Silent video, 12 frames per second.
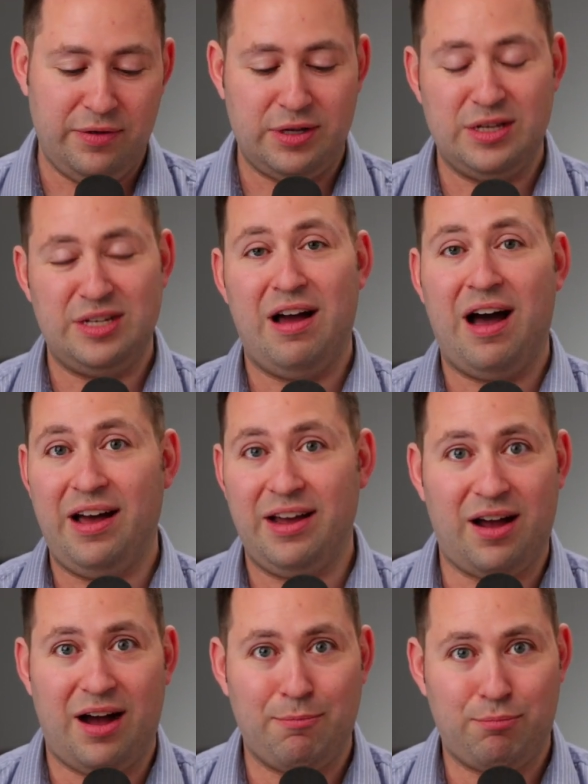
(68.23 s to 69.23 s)
This is not a
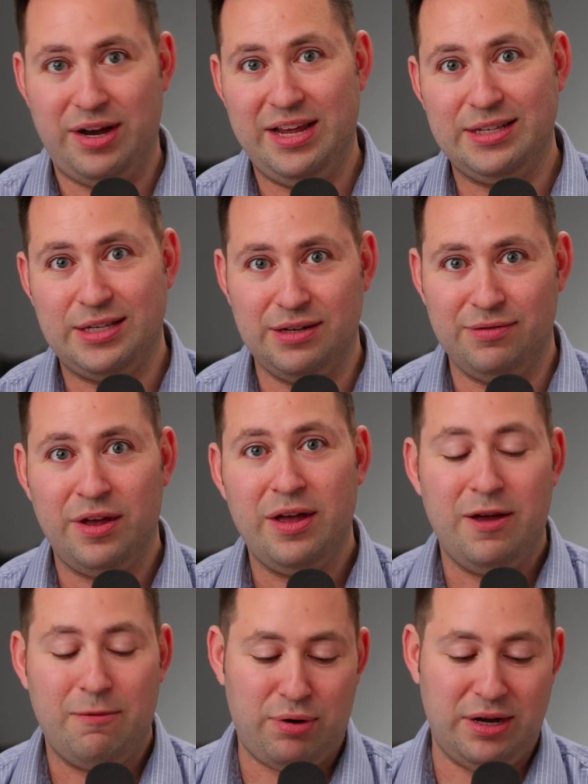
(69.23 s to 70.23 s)
comprehensive
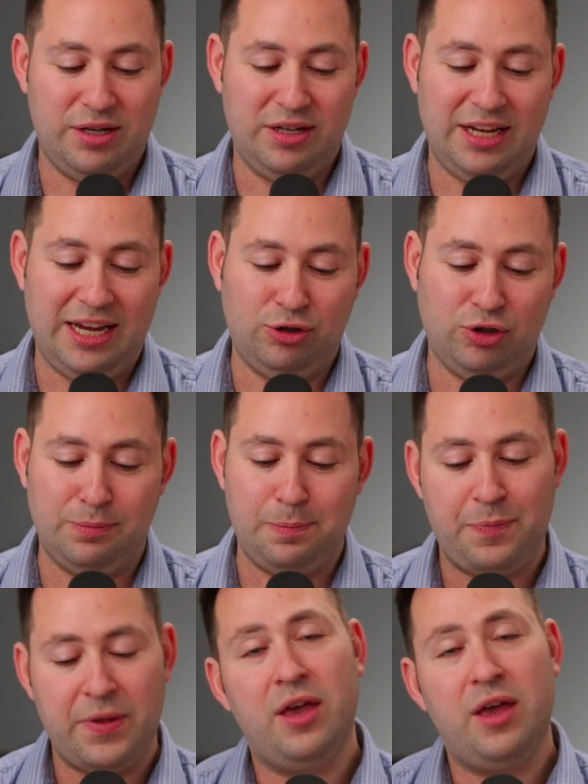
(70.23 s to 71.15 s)
presentation.